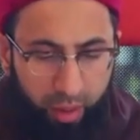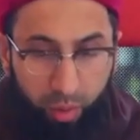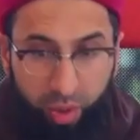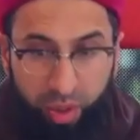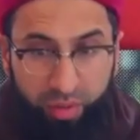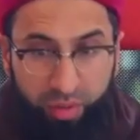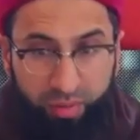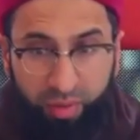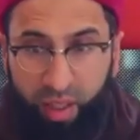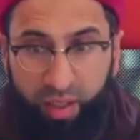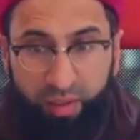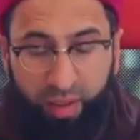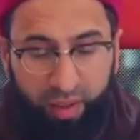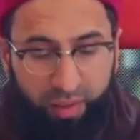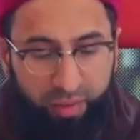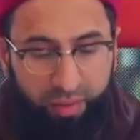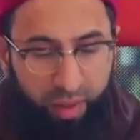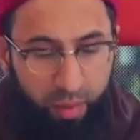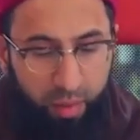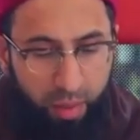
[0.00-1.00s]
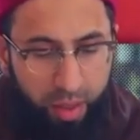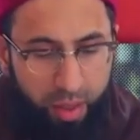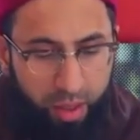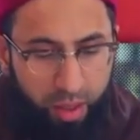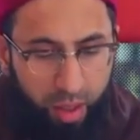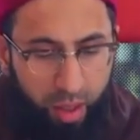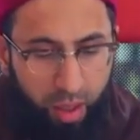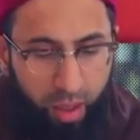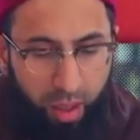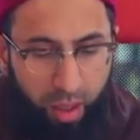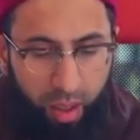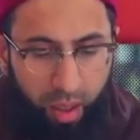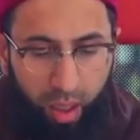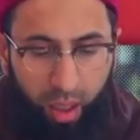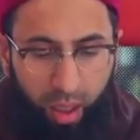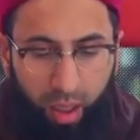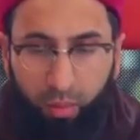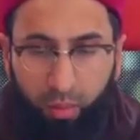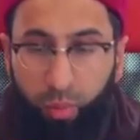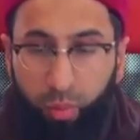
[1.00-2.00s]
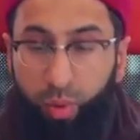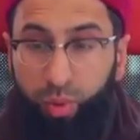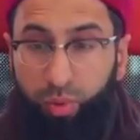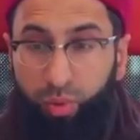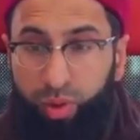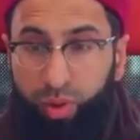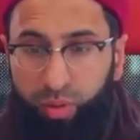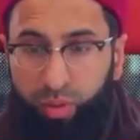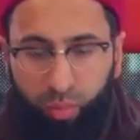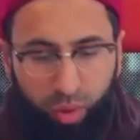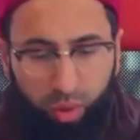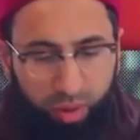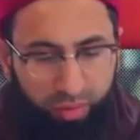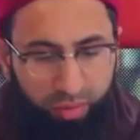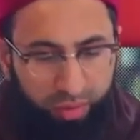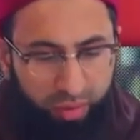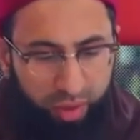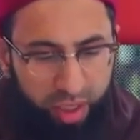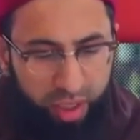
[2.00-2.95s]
which is very, very famous, which was written more than 3